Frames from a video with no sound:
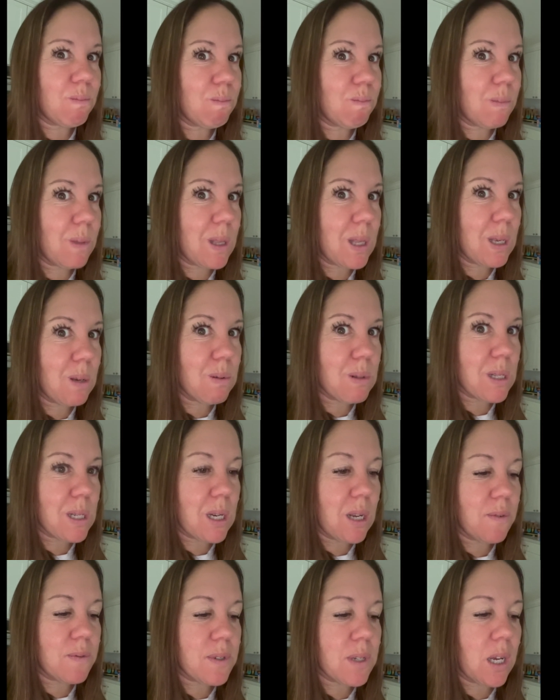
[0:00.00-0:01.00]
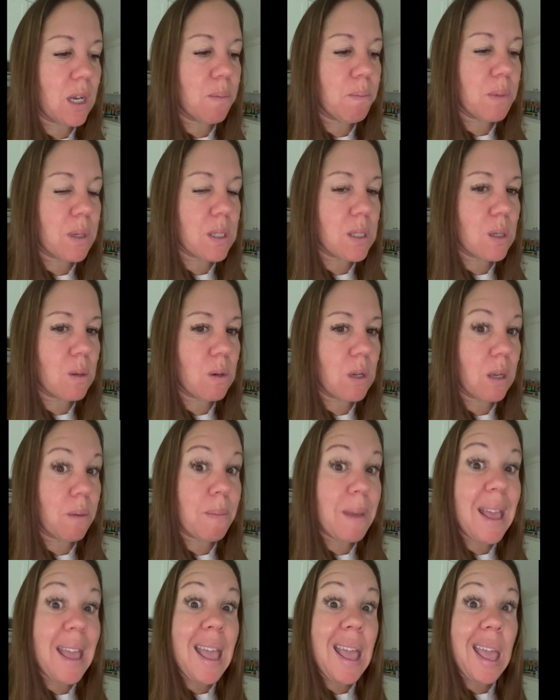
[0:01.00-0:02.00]
I think it was enough to up my sodium.
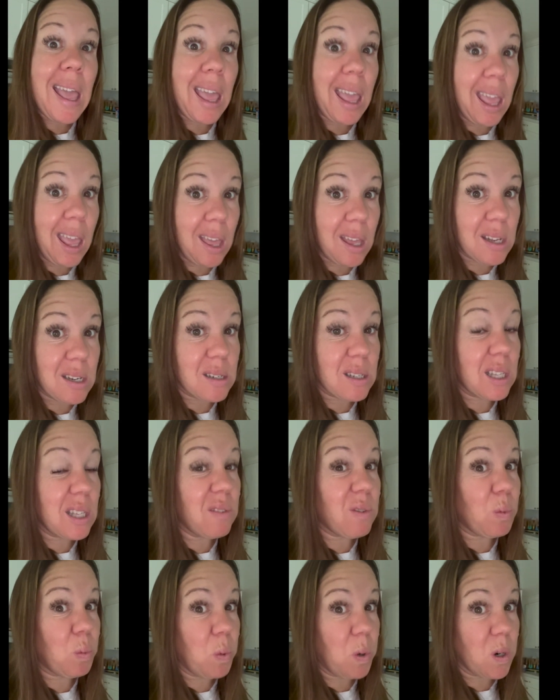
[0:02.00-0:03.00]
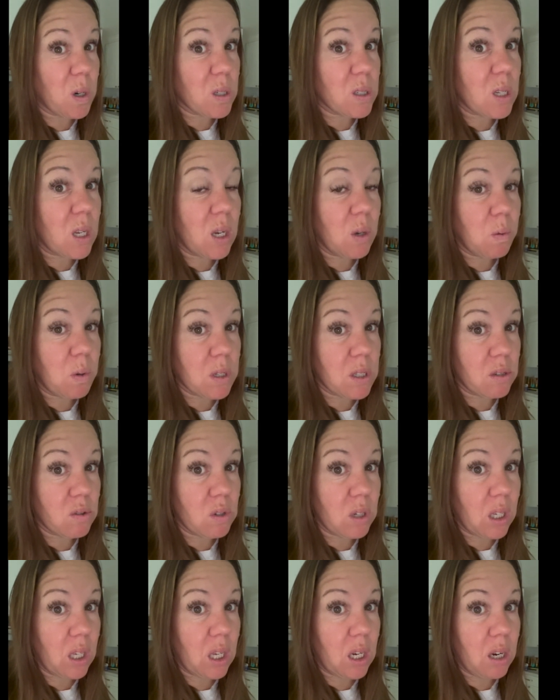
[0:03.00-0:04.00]
And even worse, I wasn't
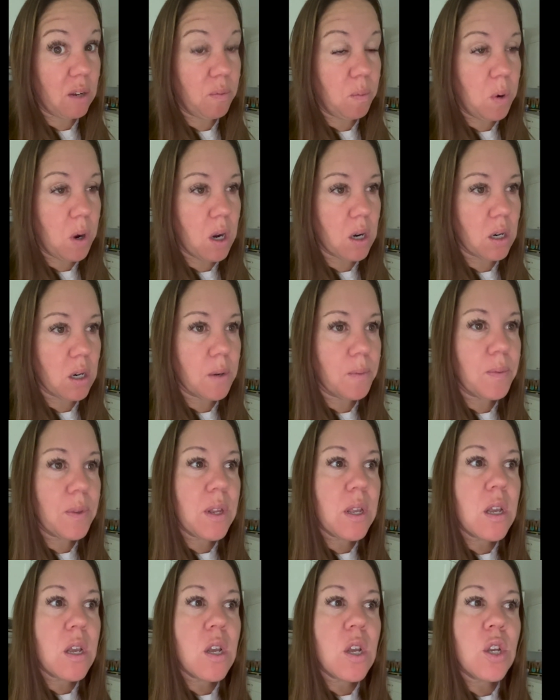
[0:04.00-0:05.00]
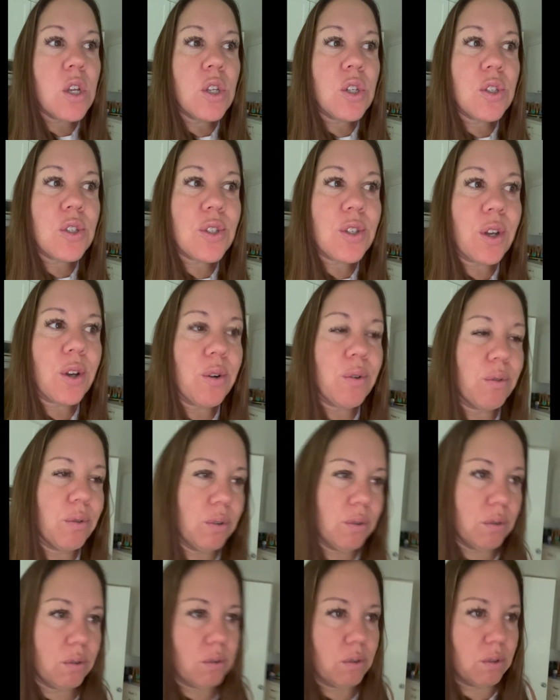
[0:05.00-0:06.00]
drinking enough water. So
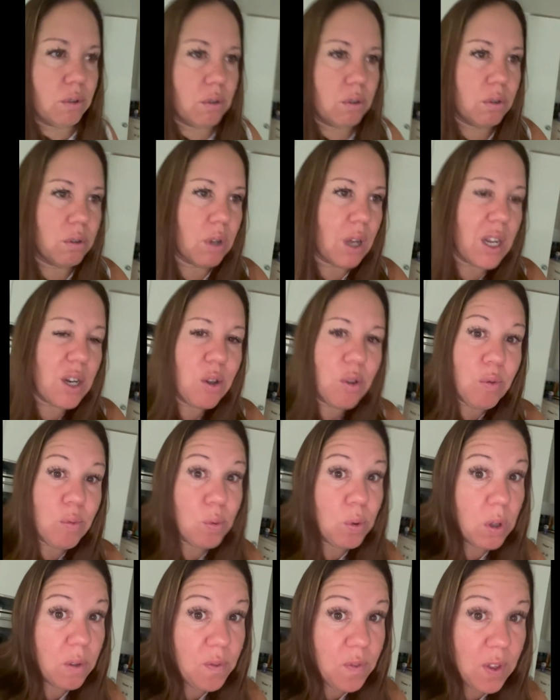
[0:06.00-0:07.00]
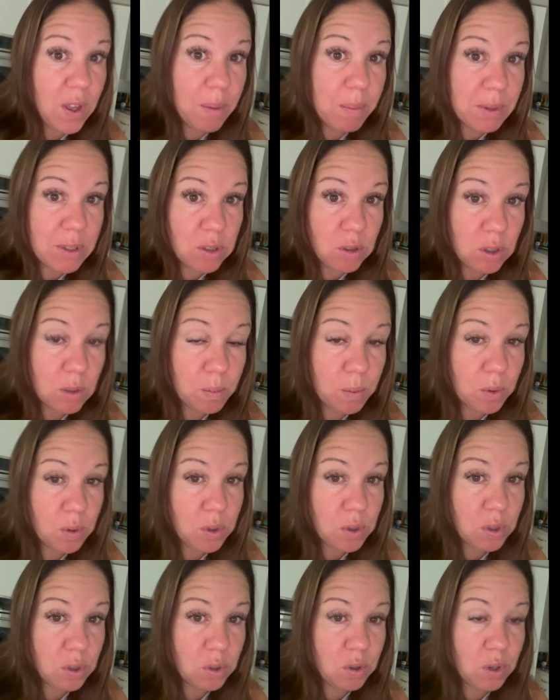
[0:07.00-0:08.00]
I know the rule of thumb is you're supposed
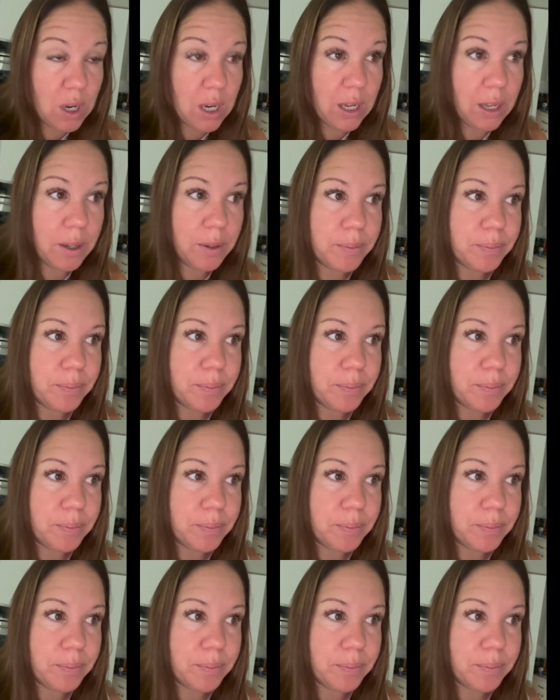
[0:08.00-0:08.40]
to drink